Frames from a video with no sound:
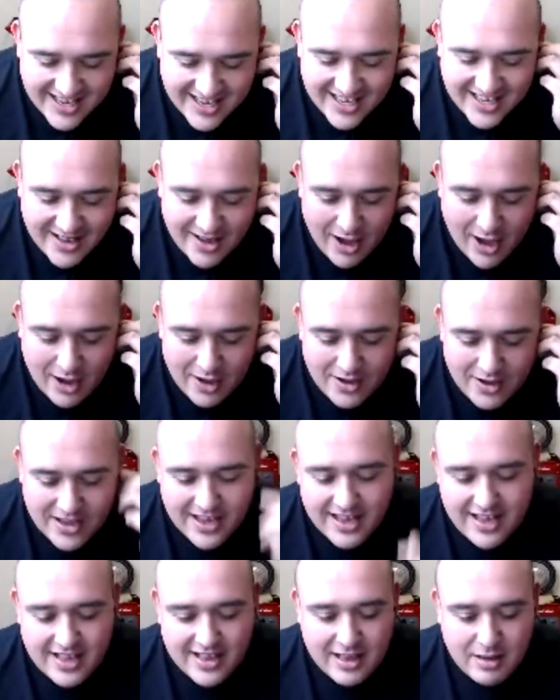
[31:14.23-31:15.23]
Uh,
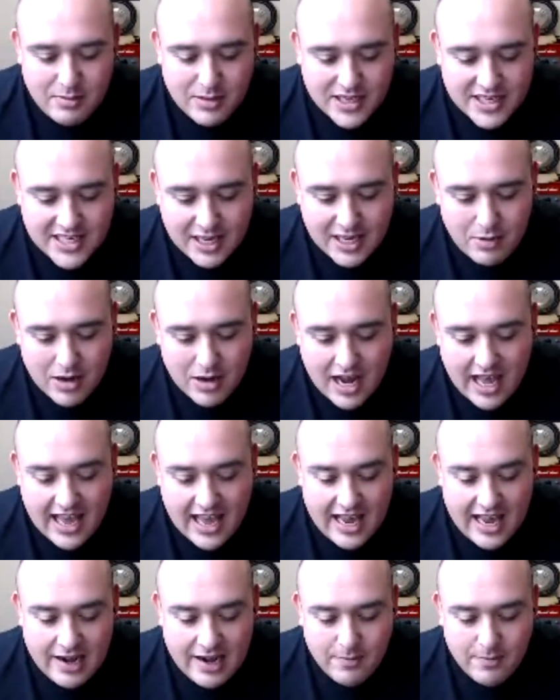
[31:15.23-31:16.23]
let me see what I
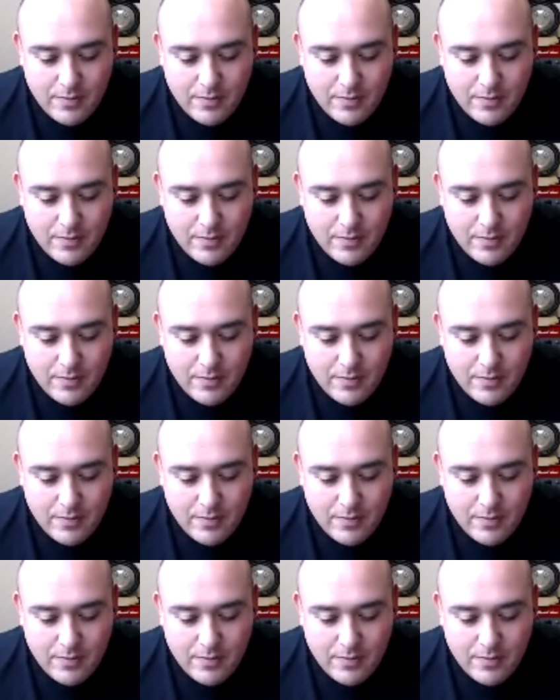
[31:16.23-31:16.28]
had.